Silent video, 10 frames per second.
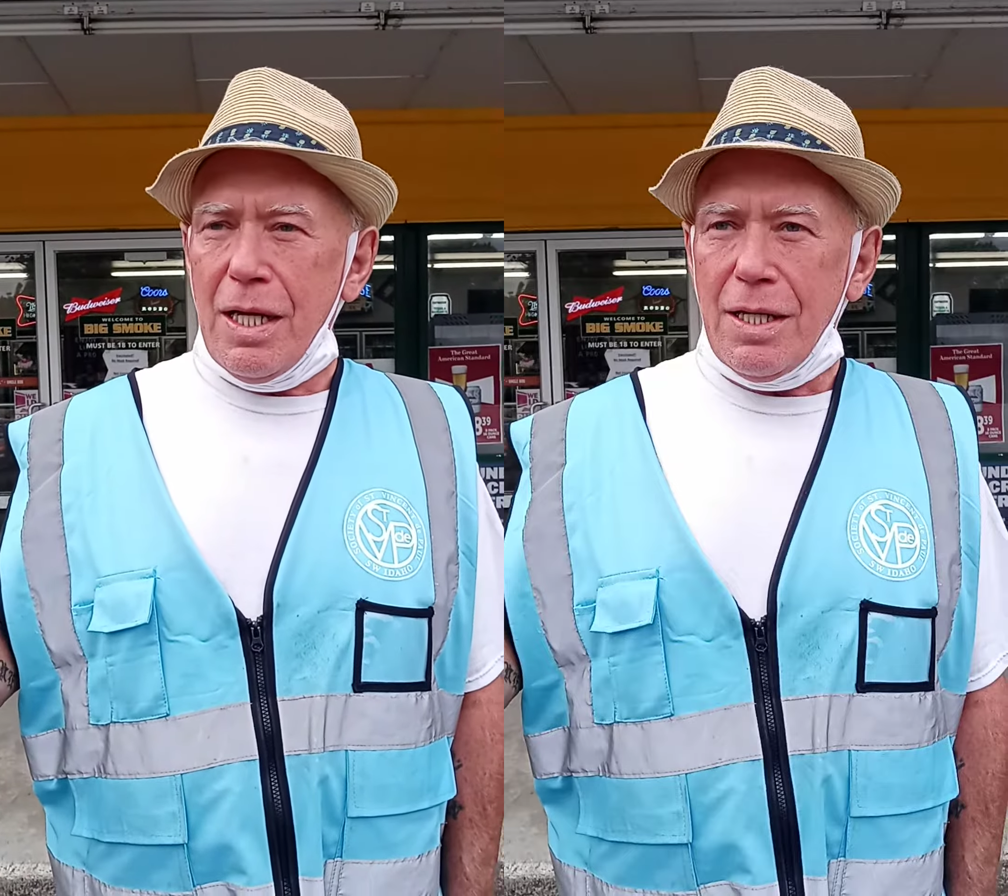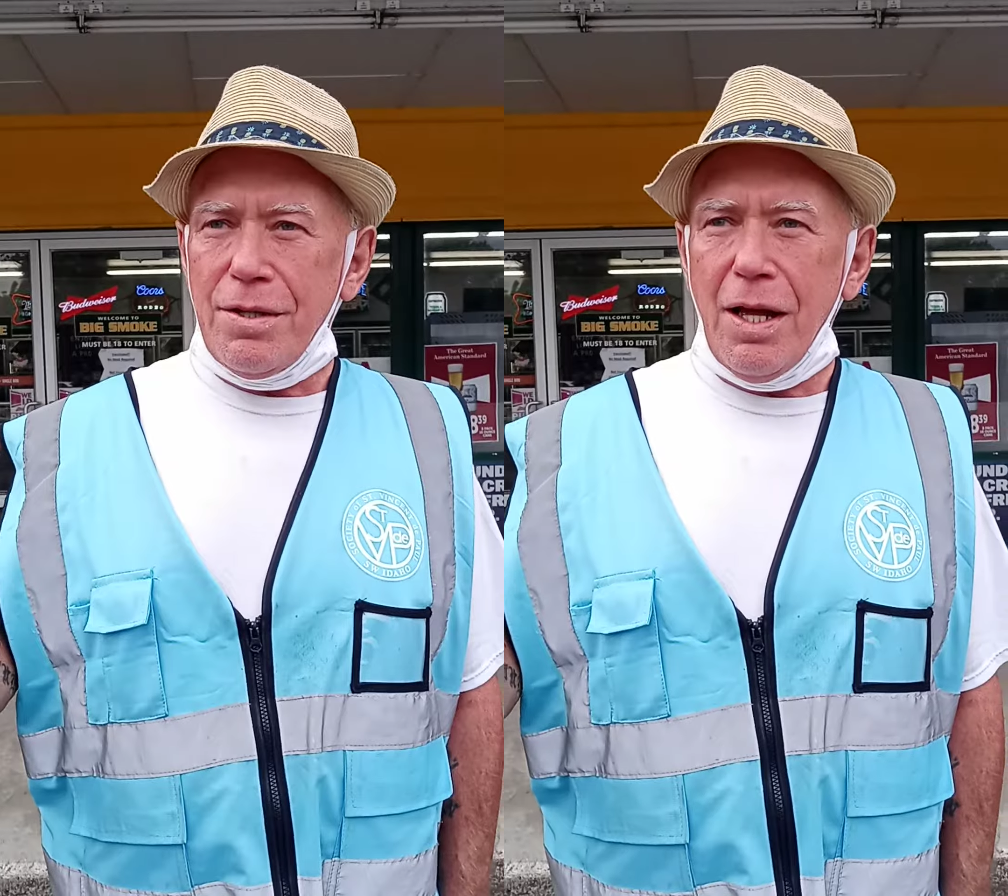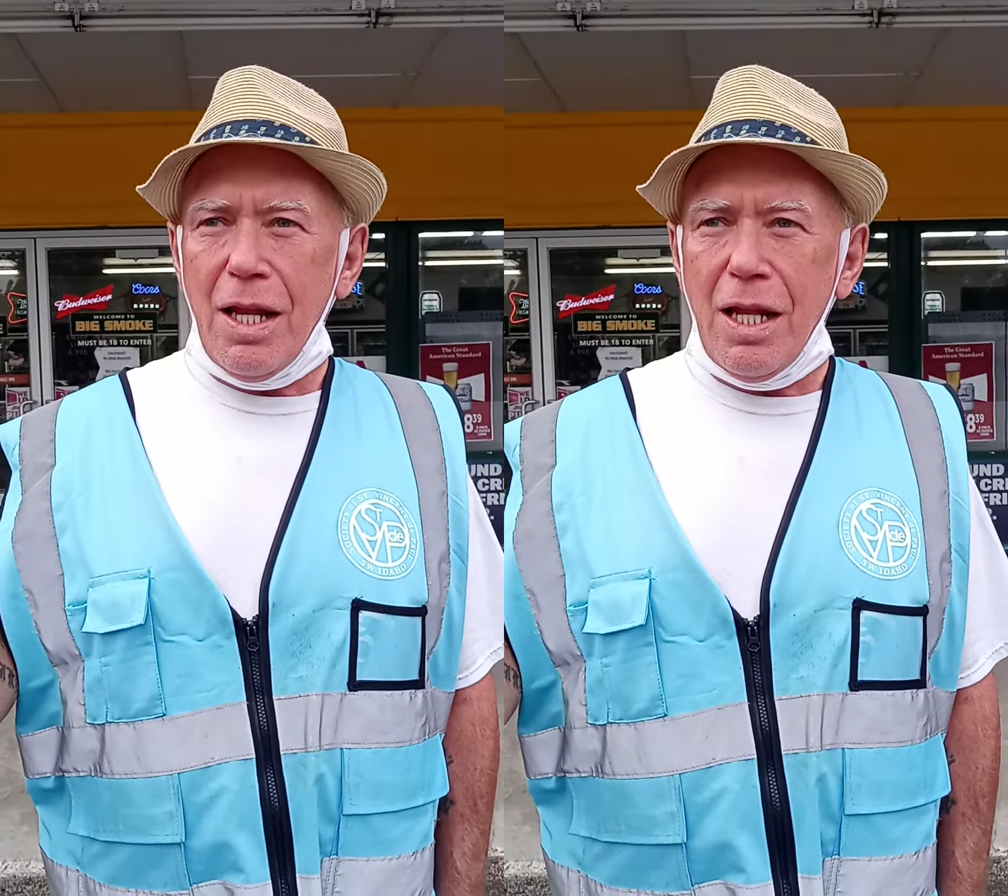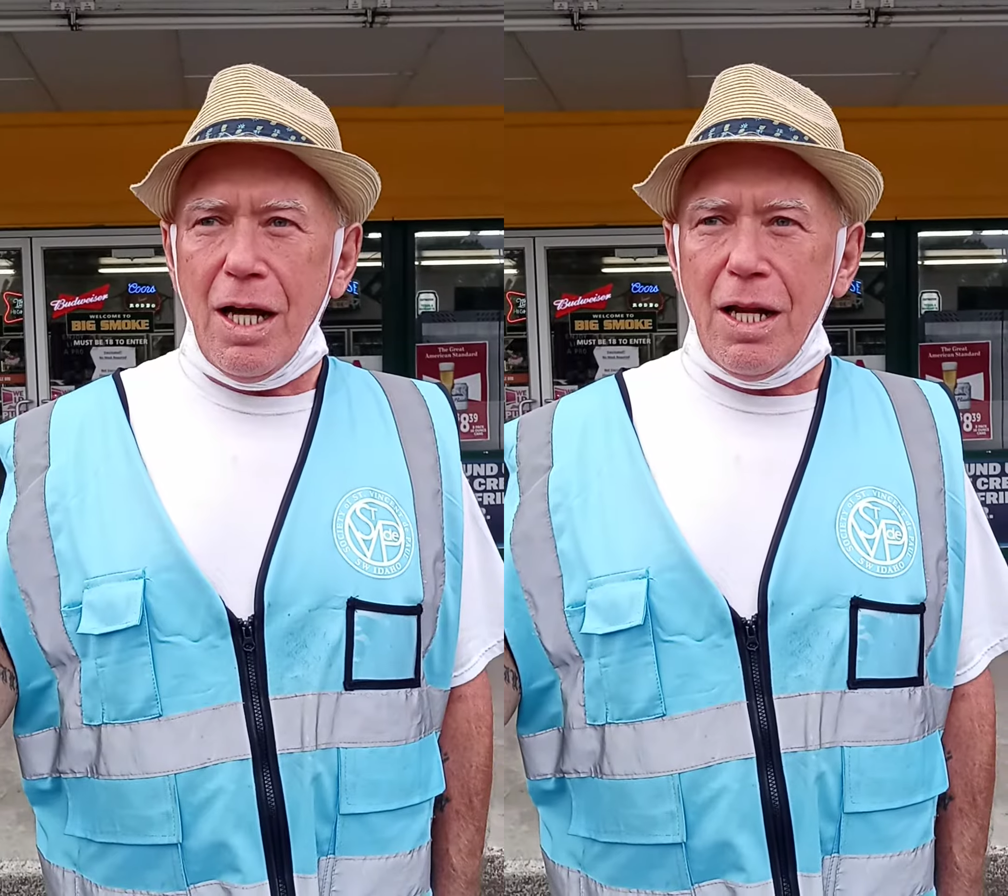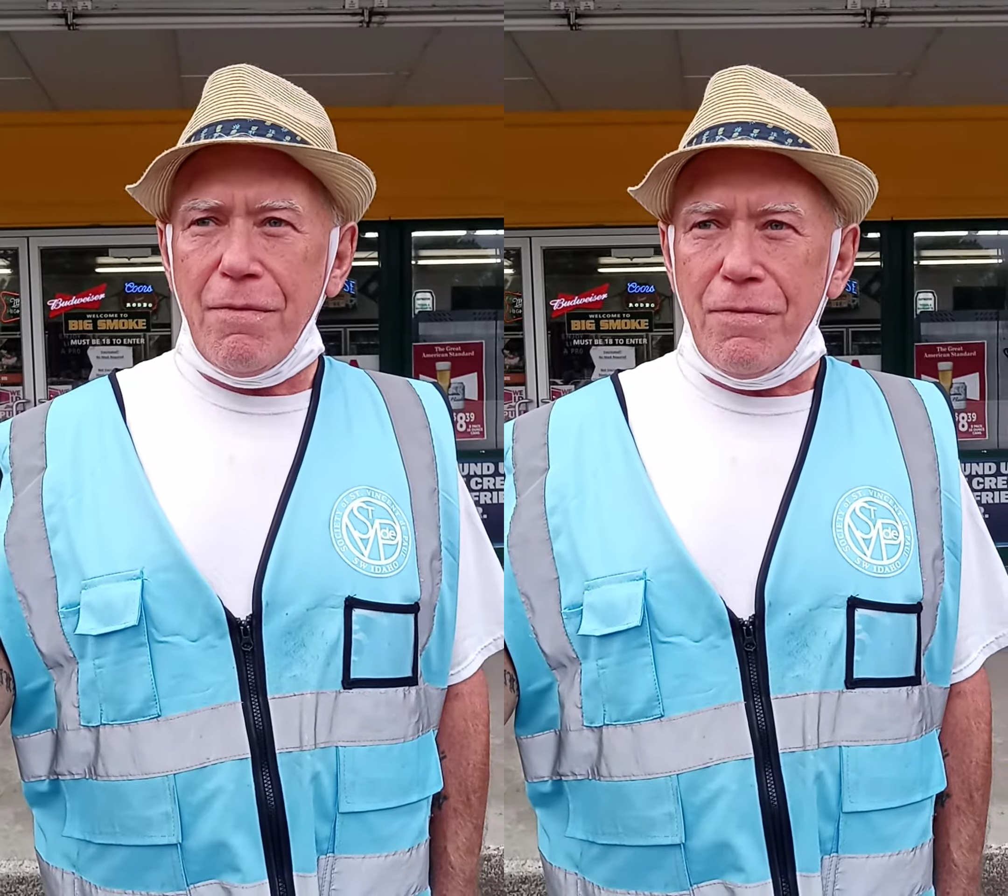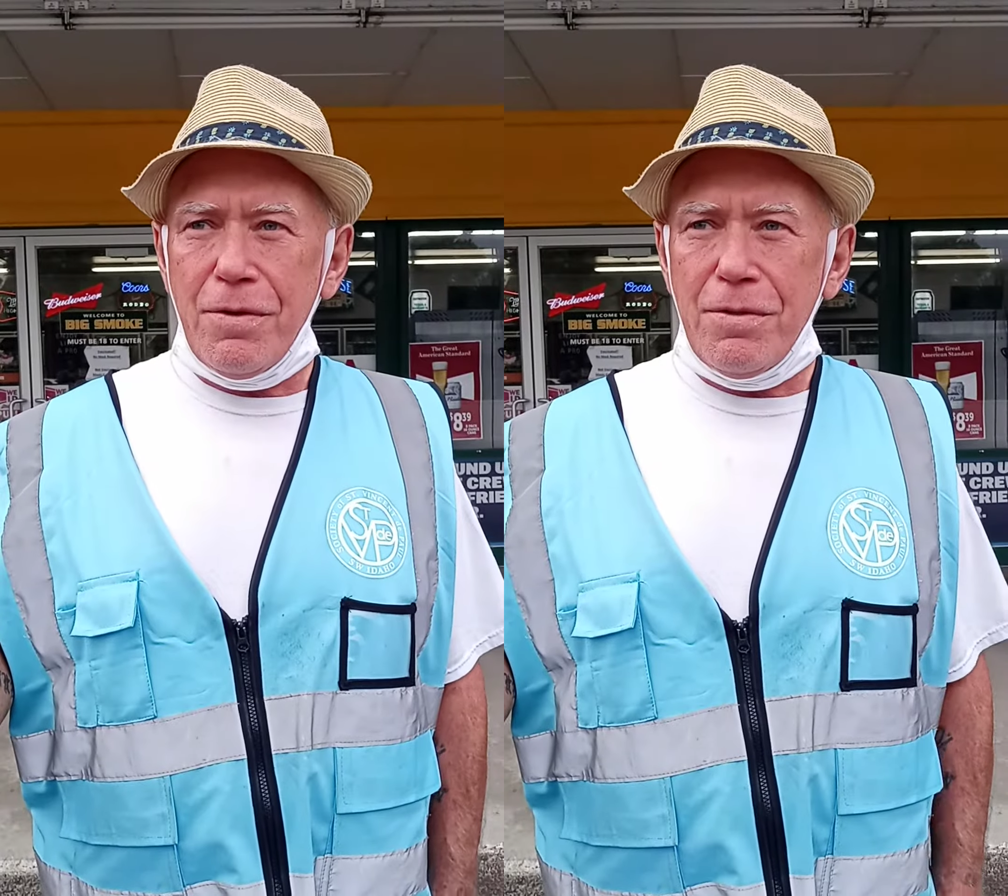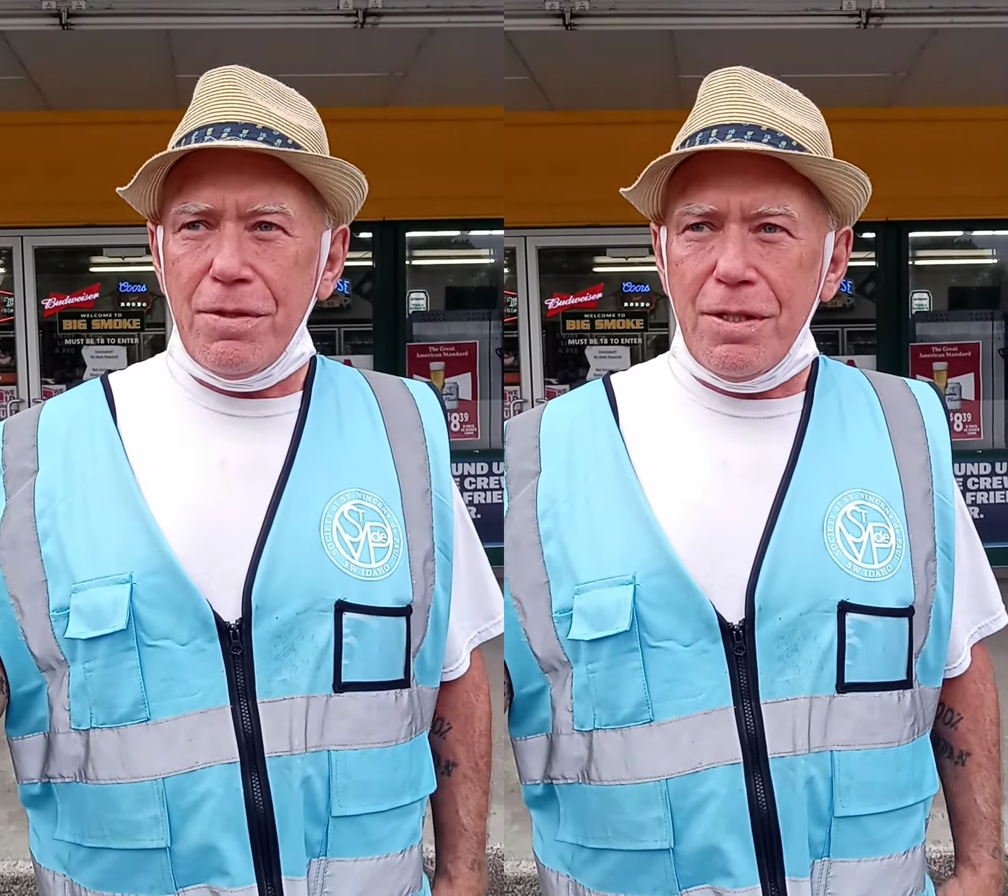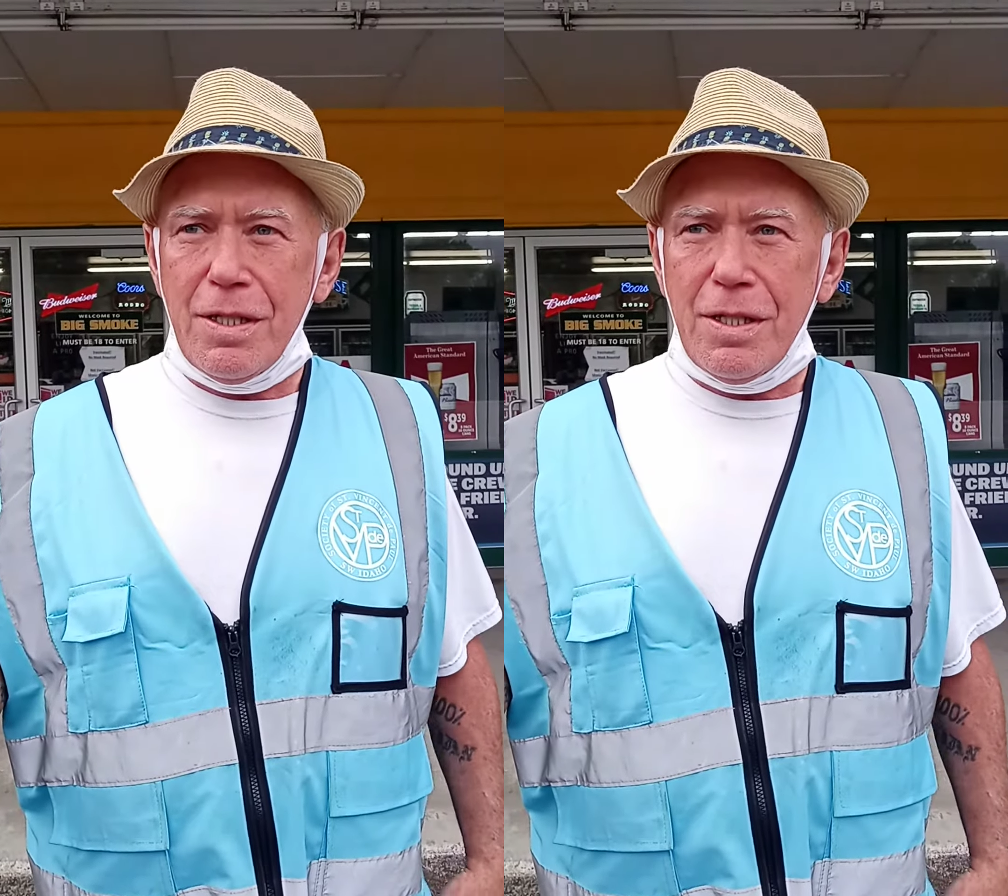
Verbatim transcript: it's not a lot of food,